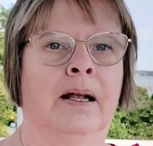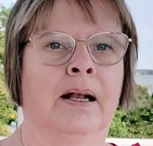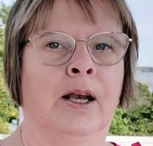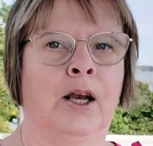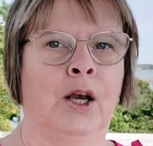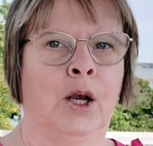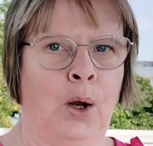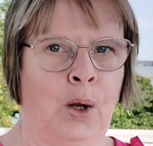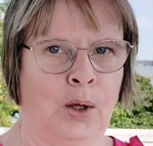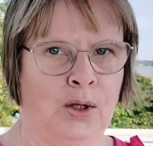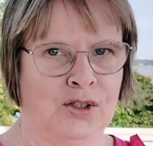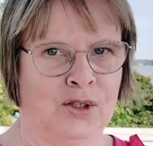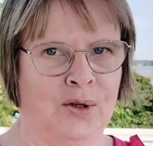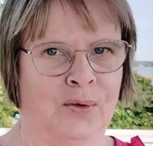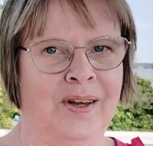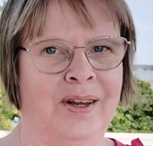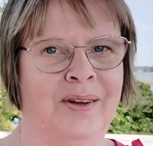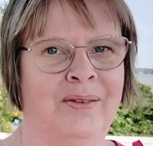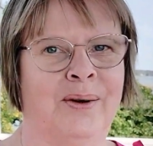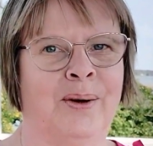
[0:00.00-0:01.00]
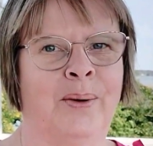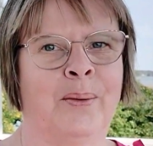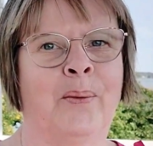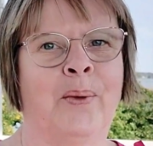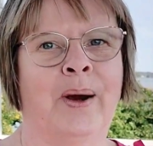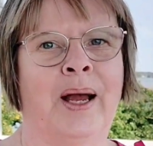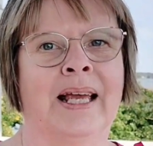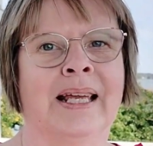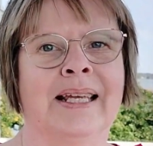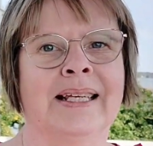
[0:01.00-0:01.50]
Lots of different
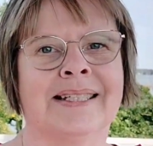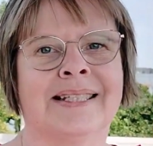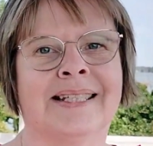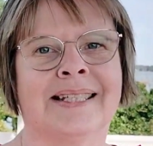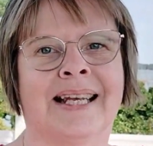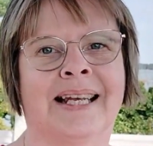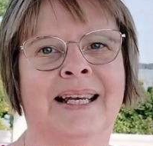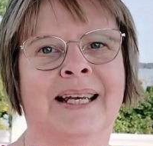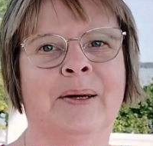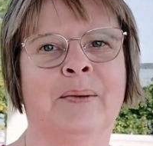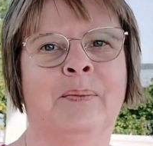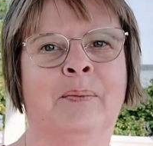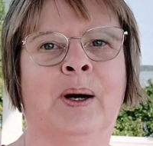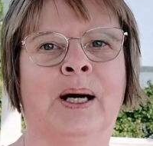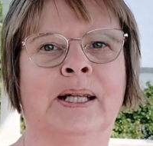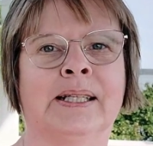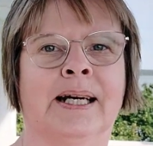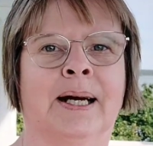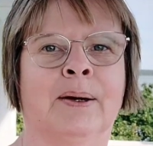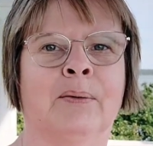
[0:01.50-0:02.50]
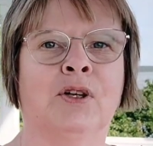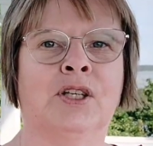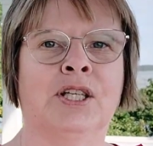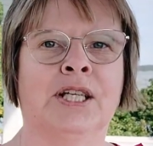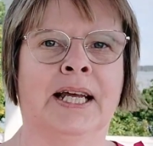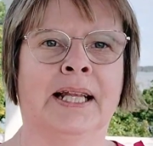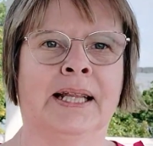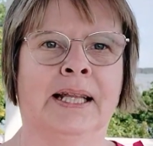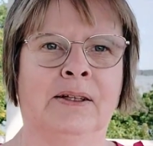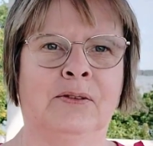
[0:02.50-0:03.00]
ways, but I would
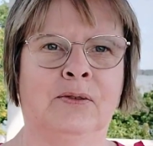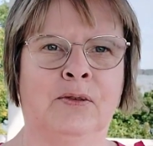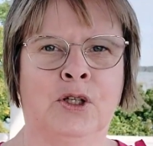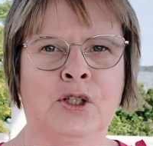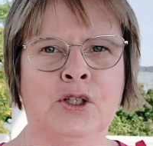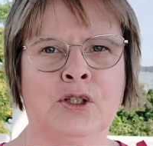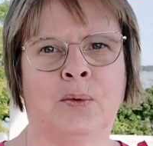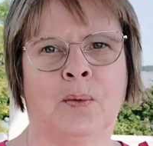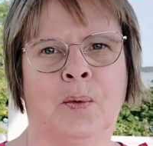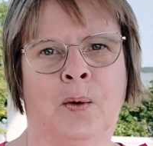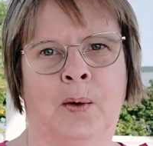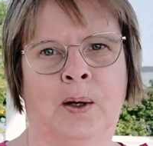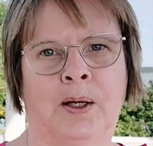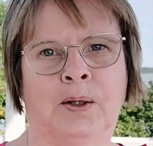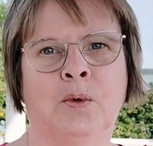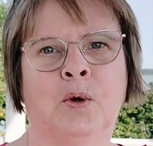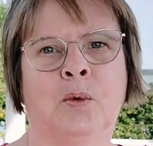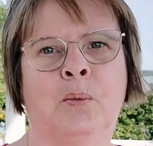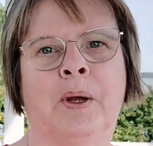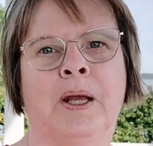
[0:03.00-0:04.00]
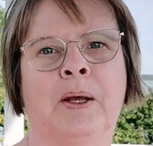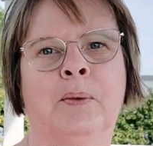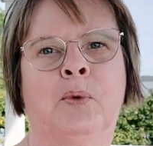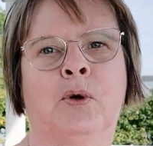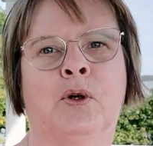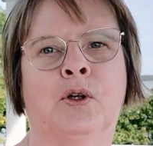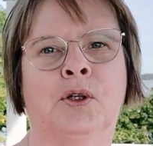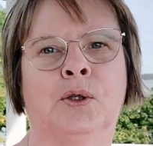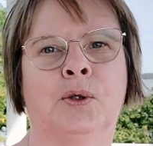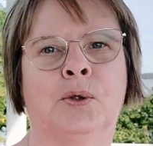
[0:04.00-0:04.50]
say that first of all it would be
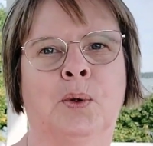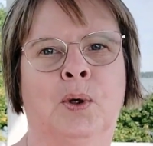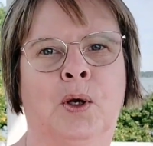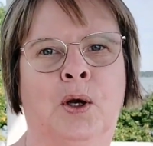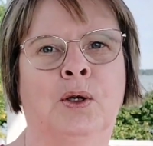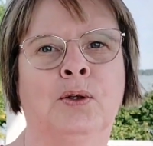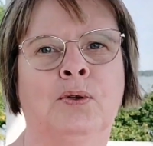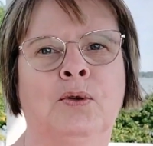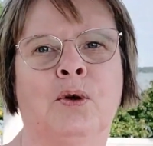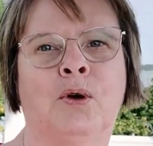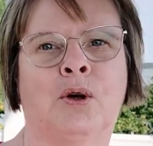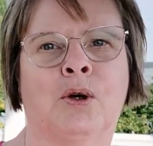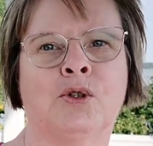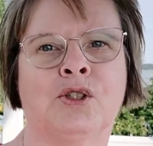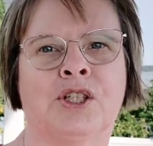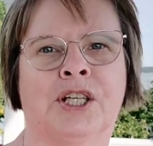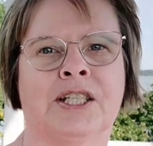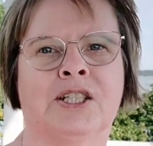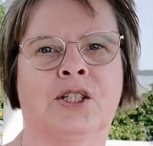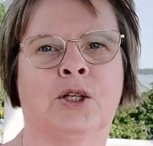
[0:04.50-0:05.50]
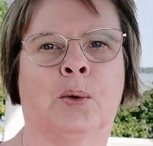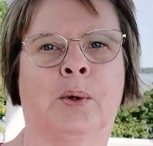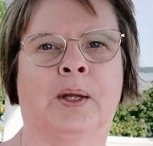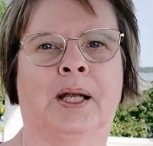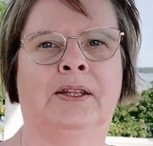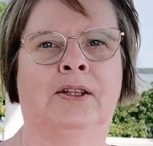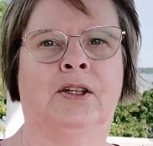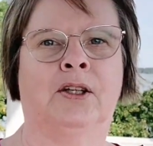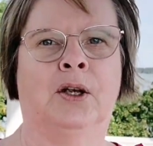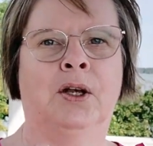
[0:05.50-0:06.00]
important to learn to crochet so
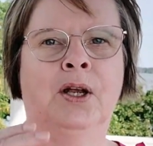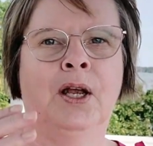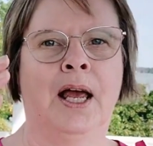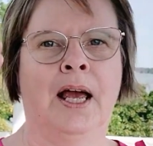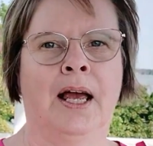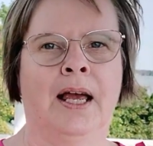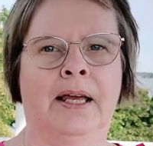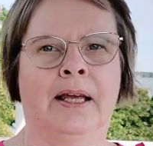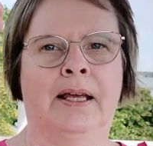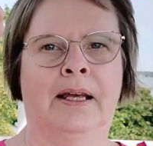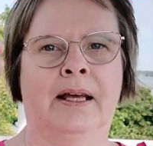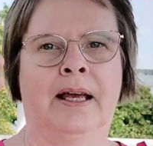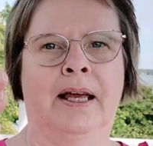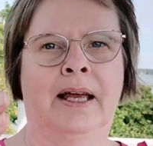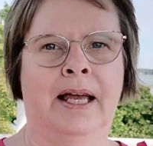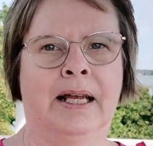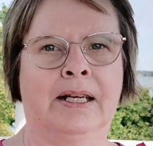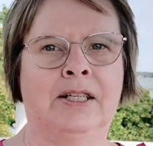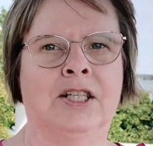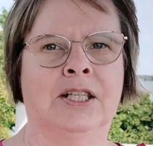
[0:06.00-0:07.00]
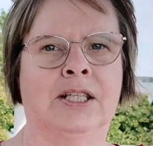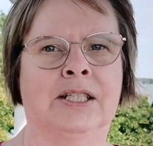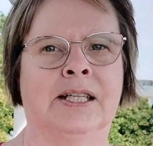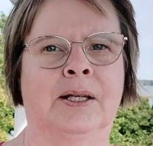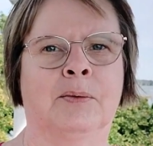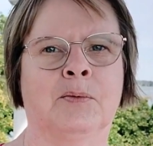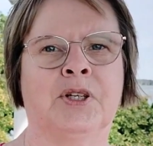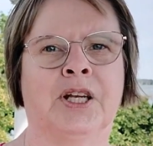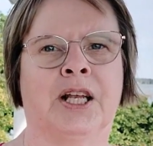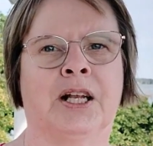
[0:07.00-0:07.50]
that the edges
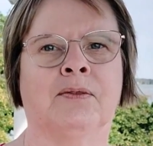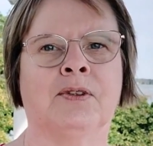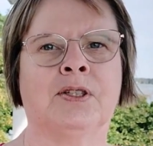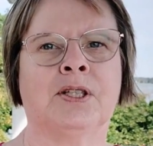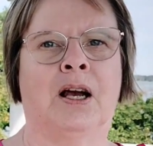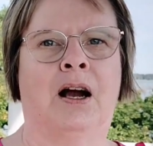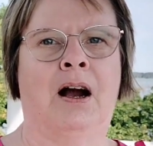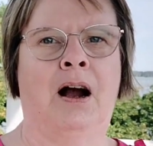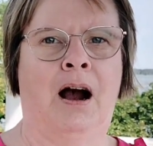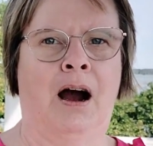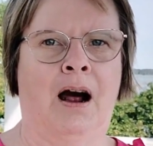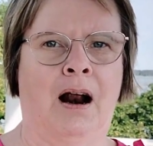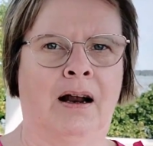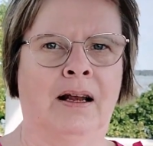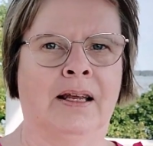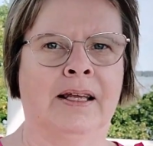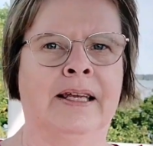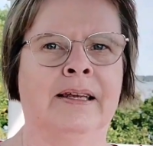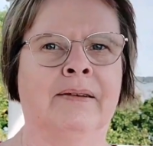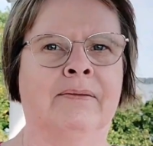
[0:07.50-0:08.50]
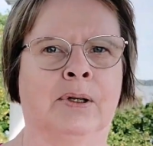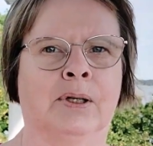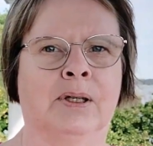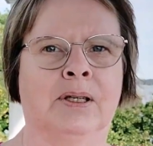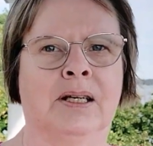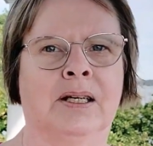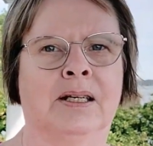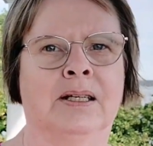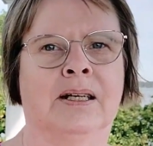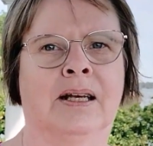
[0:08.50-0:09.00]
themselves are even,